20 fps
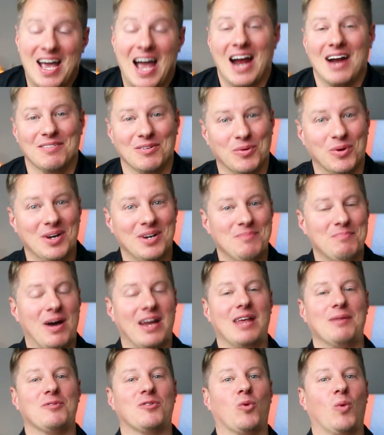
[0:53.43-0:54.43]
Hi everyone,
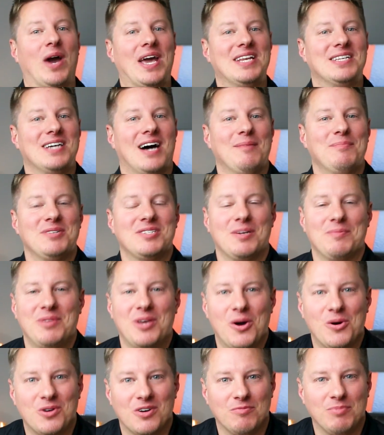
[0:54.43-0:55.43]
my name is Wade Thomas. I'm
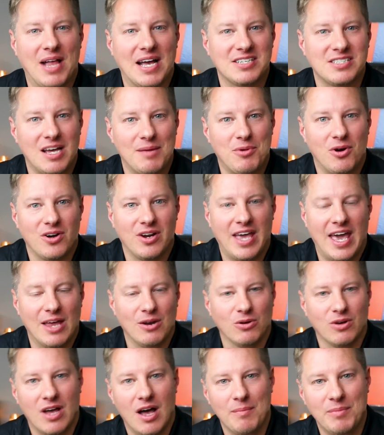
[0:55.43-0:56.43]
the owner of Black Tie Barn
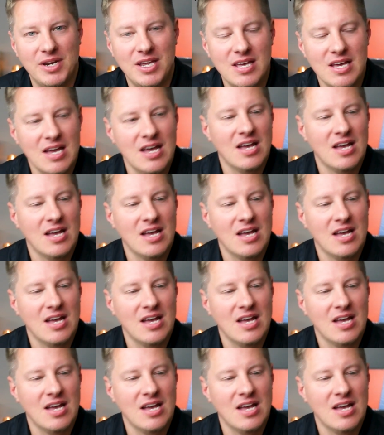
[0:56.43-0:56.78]
Candle Company.